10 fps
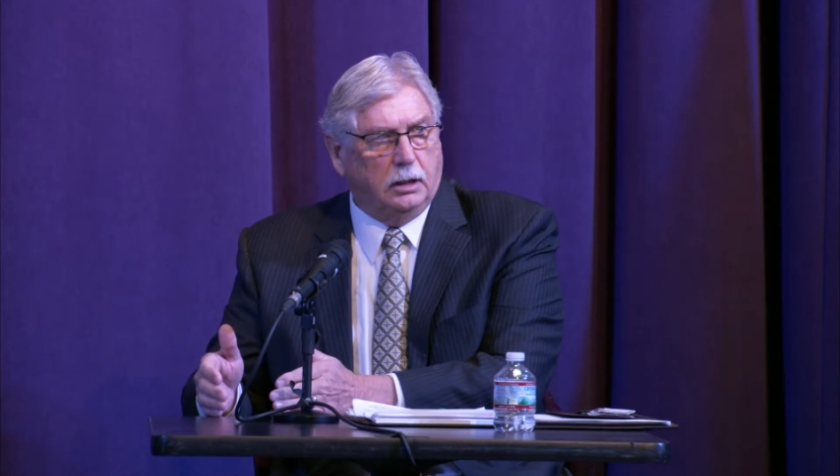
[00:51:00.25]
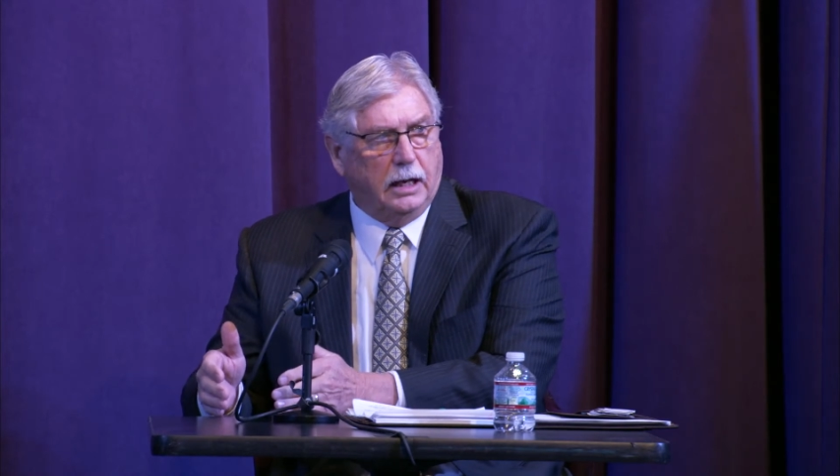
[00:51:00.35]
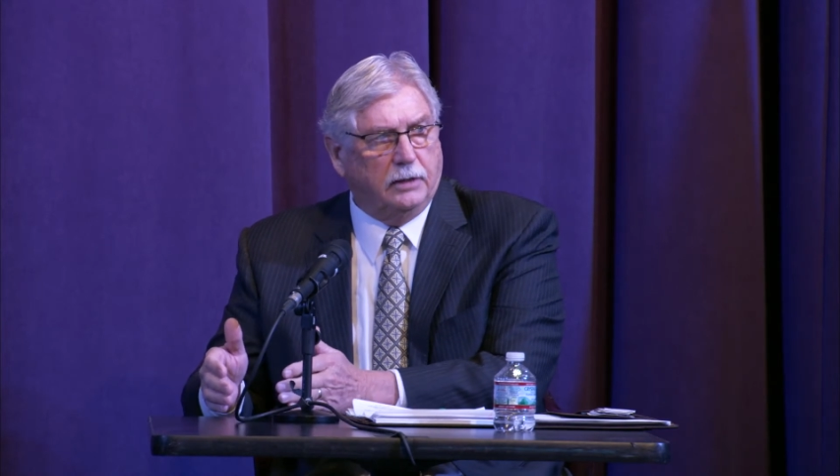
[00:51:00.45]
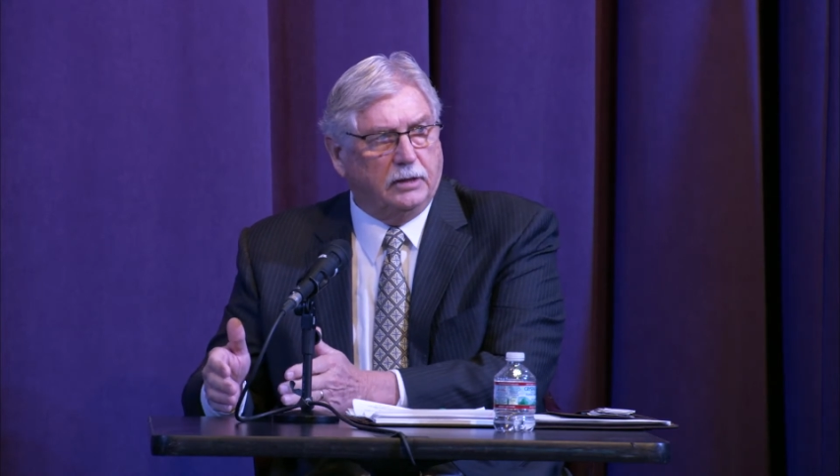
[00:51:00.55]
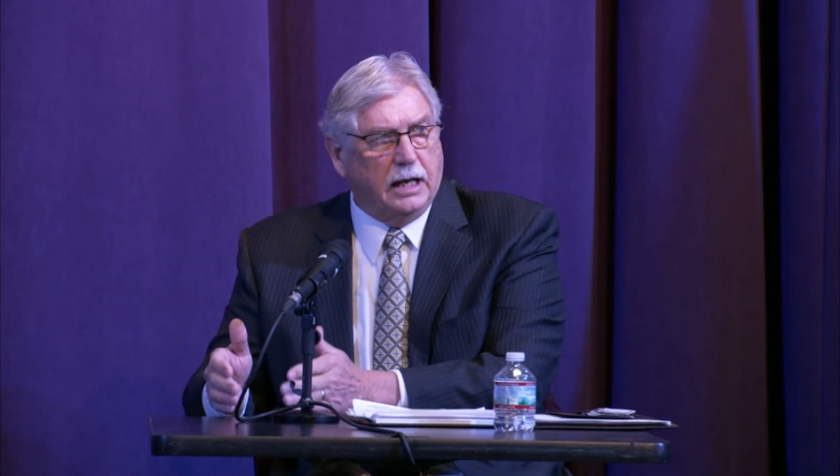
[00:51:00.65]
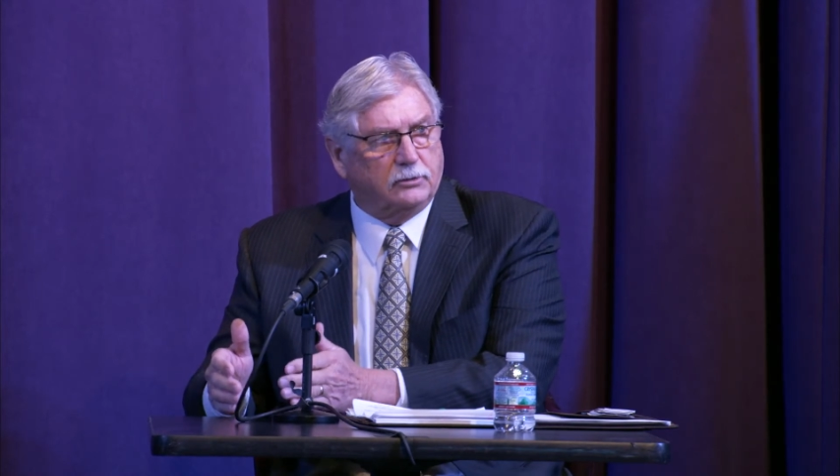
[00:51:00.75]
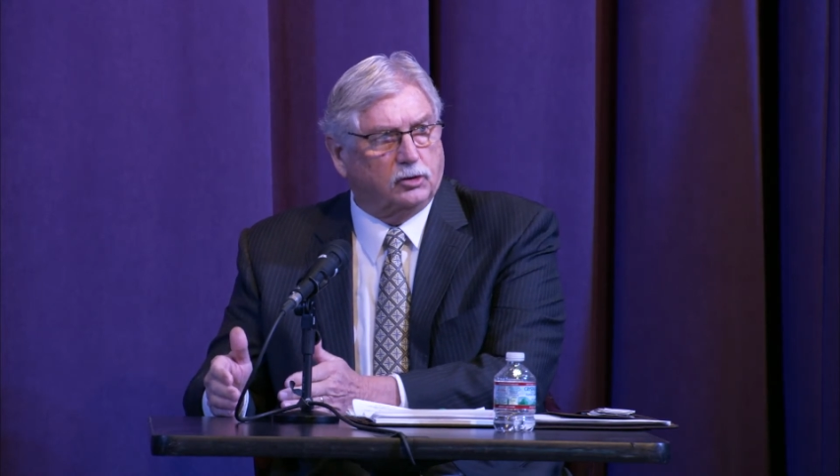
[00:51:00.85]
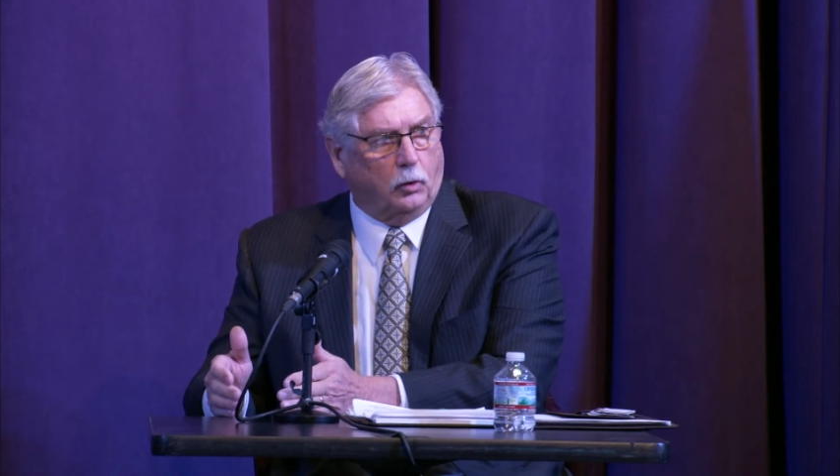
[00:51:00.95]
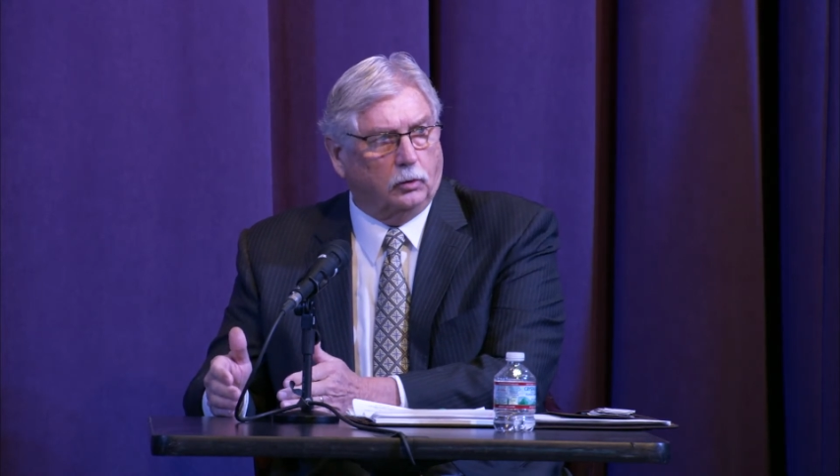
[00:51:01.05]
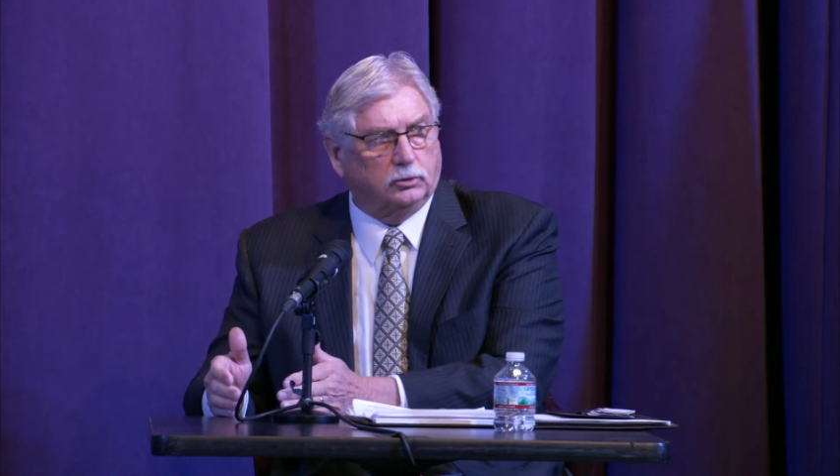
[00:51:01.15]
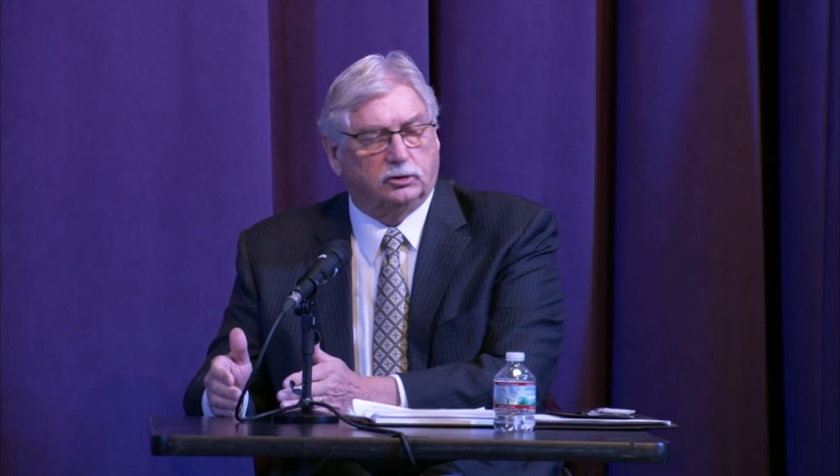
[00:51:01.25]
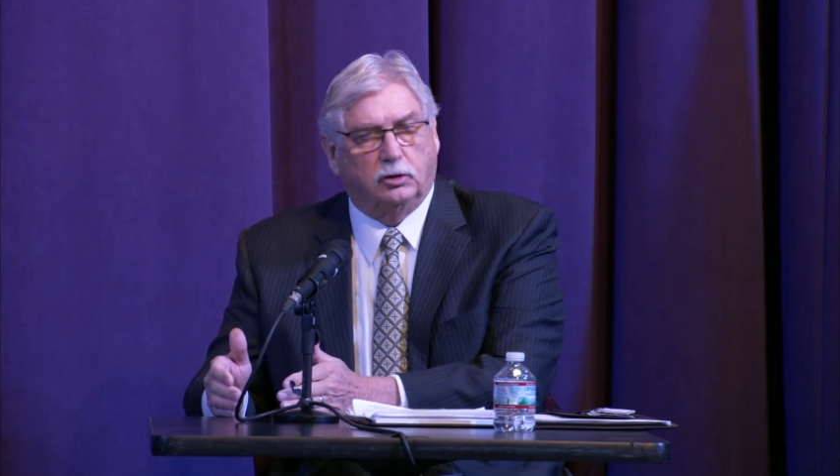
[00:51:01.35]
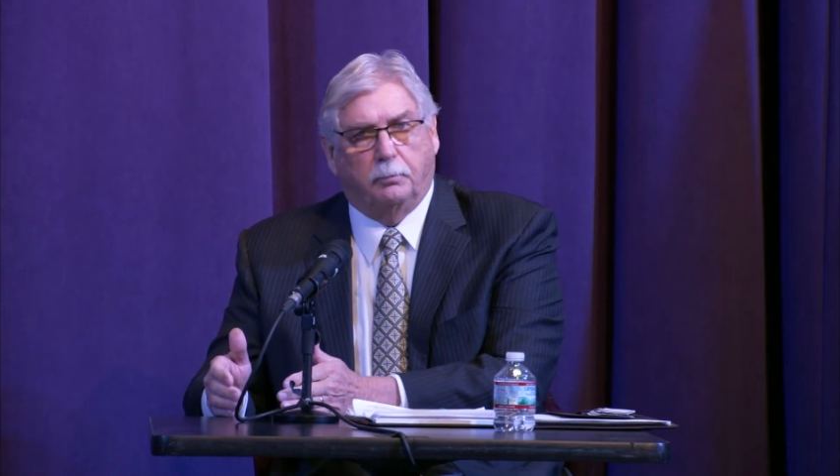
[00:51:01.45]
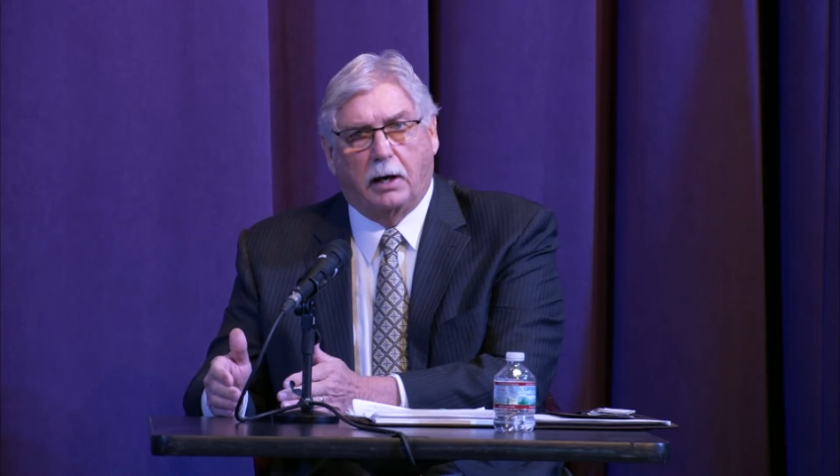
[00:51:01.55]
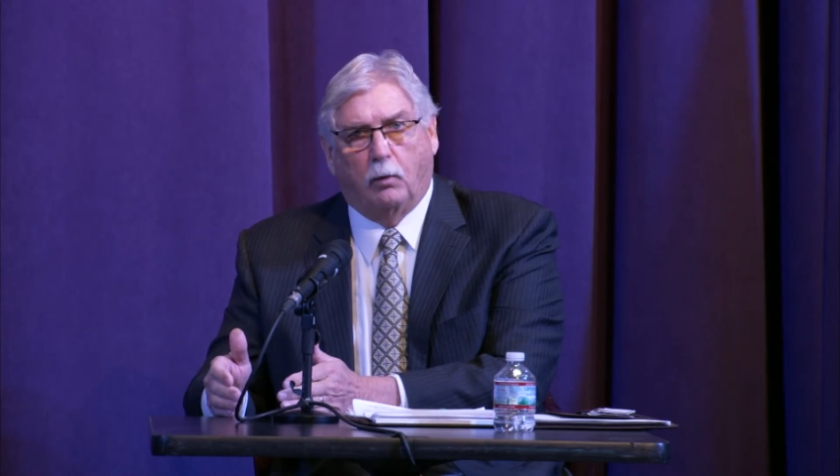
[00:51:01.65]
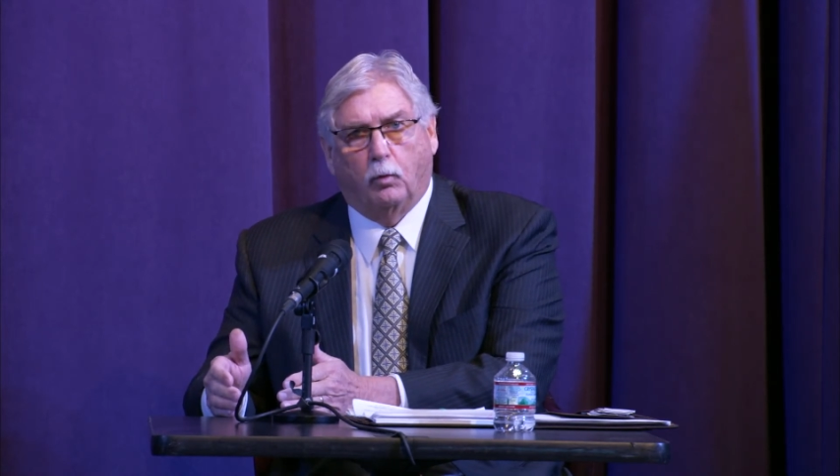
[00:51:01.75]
And that totals to about